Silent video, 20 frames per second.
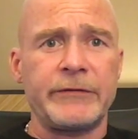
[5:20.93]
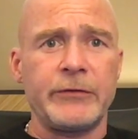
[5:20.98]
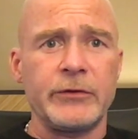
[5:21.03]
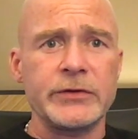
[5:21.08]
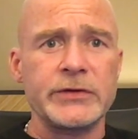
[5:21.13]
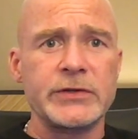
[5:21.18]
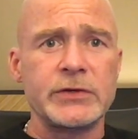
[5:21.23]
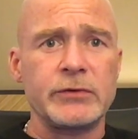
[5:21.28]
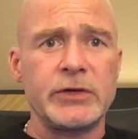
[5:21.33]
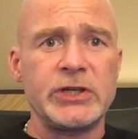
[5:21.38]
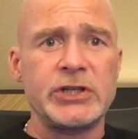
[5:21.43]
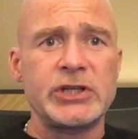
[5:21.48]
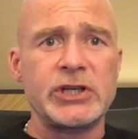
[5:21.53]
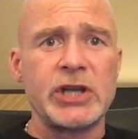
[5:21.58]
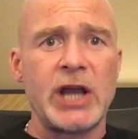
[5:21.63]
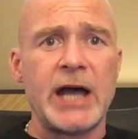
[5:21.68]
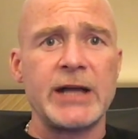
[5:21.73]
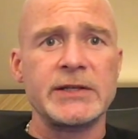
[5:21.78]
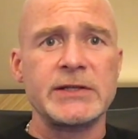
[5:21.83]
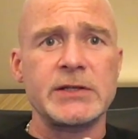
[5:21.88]
full
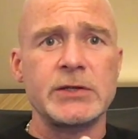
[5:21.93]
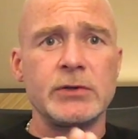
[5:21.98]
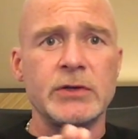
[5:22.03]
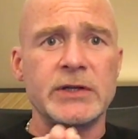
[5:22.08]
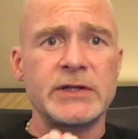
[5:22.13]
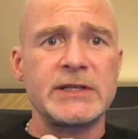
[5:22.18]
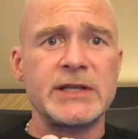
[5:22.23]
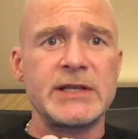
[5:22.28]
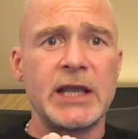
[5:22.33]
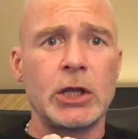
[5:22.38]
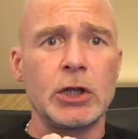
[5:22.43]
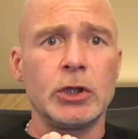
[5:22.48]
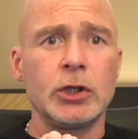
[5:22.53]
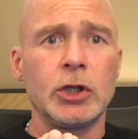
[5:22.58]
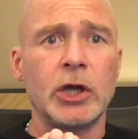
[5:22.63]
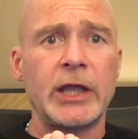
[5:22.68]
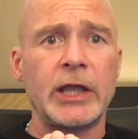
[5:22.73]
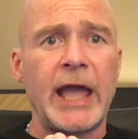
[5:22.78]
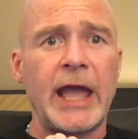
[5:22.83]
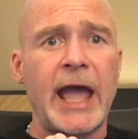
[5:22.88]
screenshot so you can take a
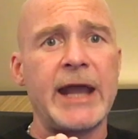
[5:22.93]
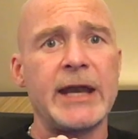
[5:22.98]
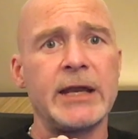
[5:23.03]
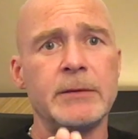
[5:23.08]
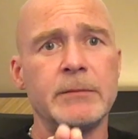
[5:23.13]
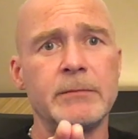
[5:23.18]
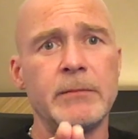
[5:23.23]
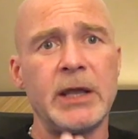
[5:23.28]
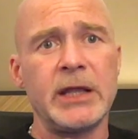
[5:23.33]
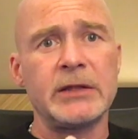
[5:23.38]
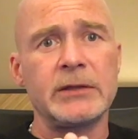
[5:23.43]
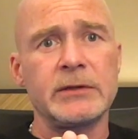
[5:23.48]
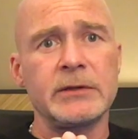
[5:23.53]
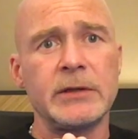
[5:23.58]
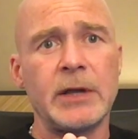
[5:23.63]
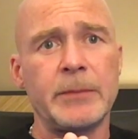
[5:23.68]
look at it and make